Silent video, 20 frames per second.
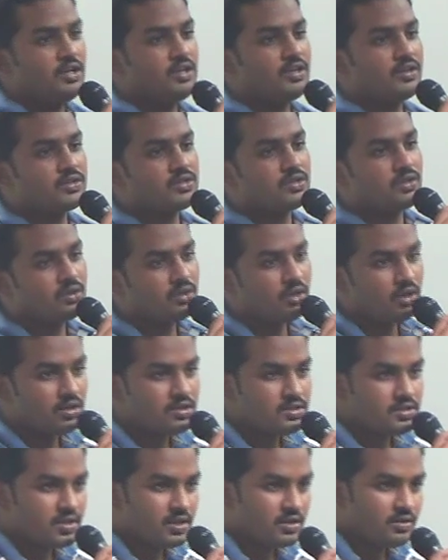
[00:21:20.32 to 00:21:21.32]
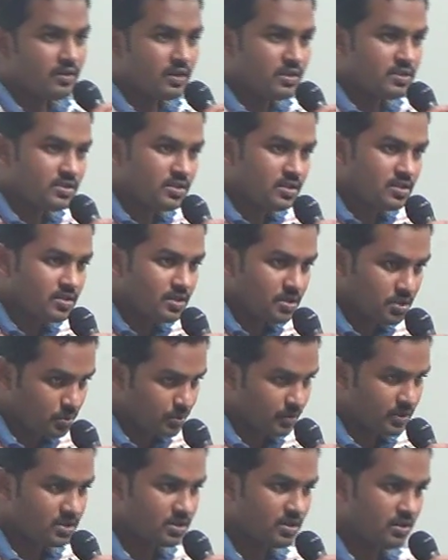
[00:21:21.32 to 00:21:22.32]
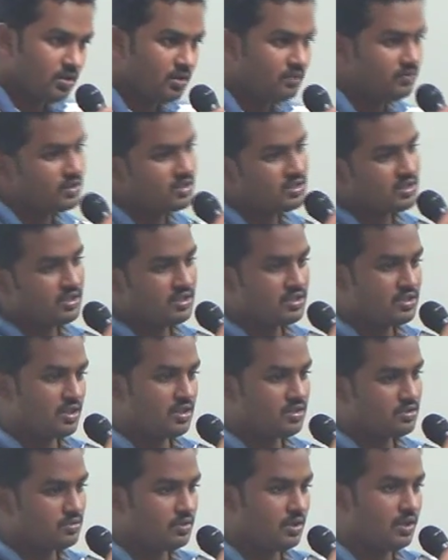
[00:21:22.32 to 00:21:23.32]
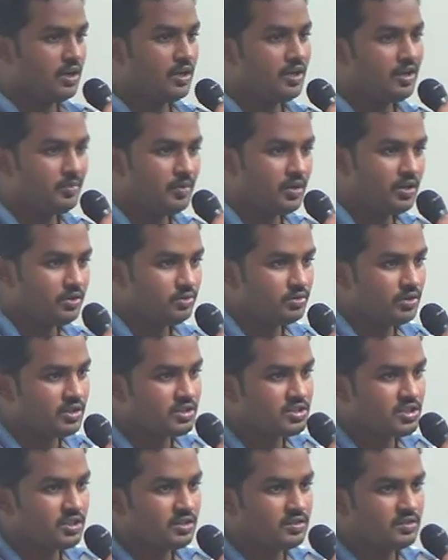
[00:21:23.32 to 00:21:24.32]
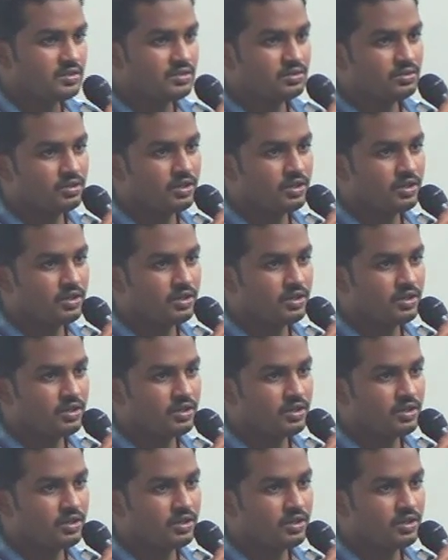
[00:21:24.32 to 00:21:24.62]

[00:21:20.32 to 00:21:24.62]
and interest on calls in advance is 6%. If there is any change, I'll intimate you that change.